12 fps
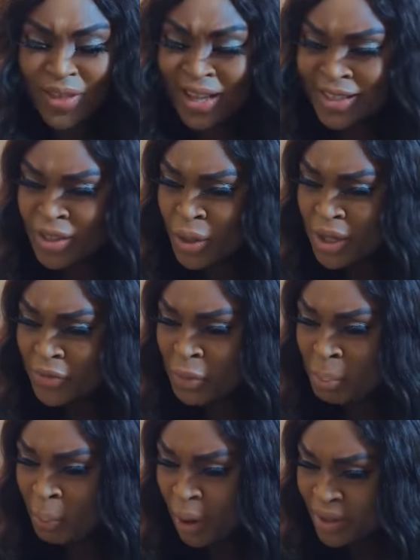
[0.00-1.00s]
That's not
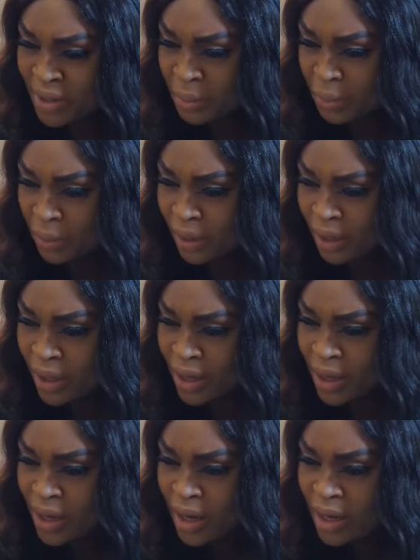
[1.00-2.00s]
even possible.
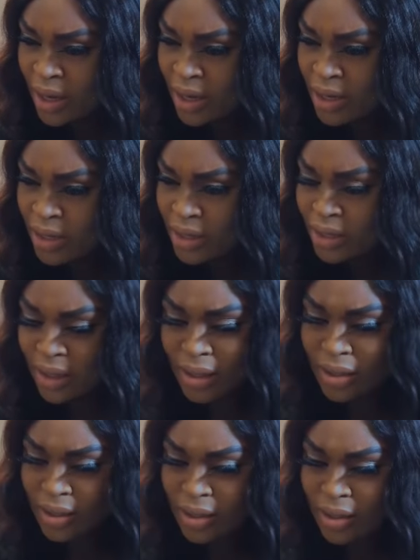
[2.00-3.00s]

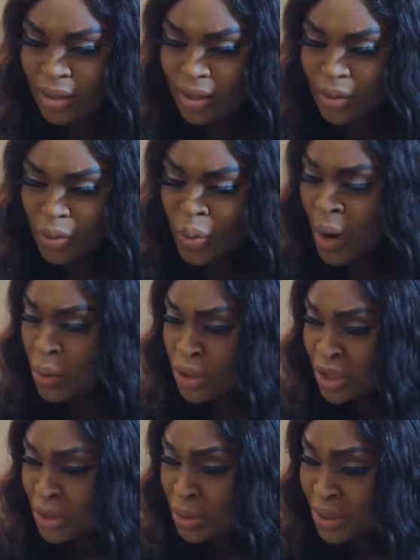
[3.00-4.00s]
Why
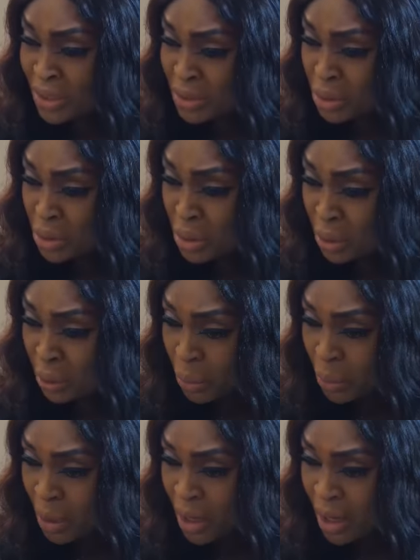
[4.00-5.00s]
would she do this to
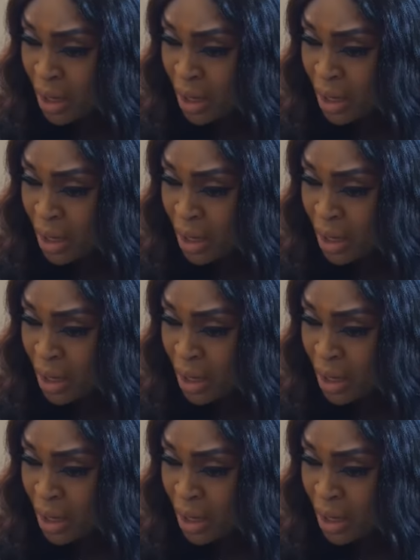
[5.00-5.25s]
you?